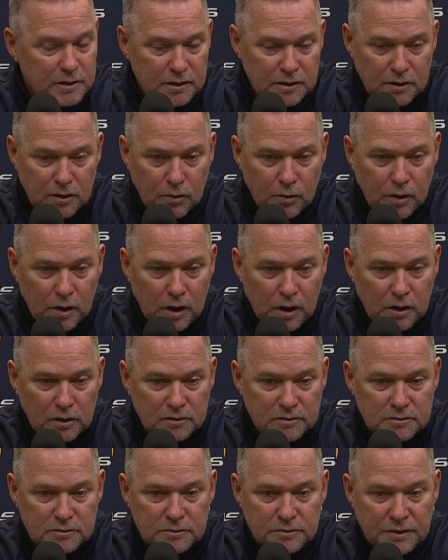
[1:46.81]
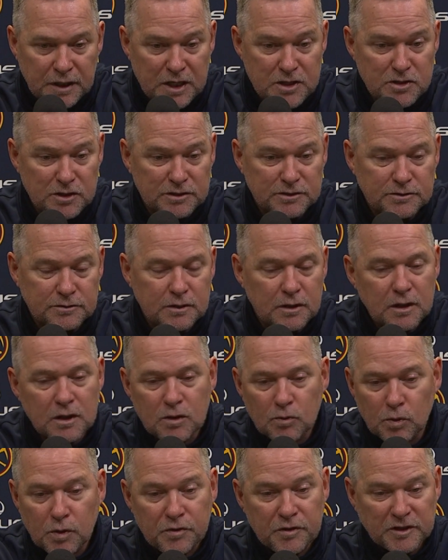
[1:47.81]
not just
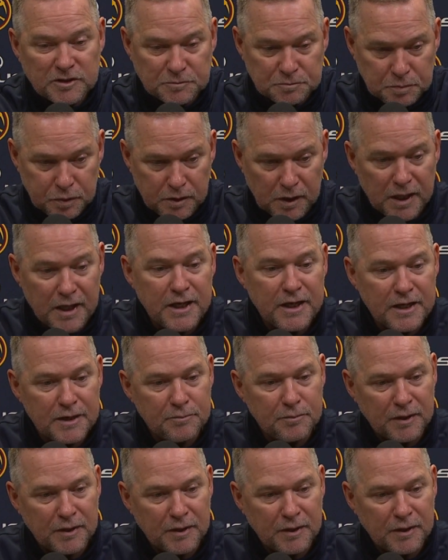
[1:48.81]
with his play,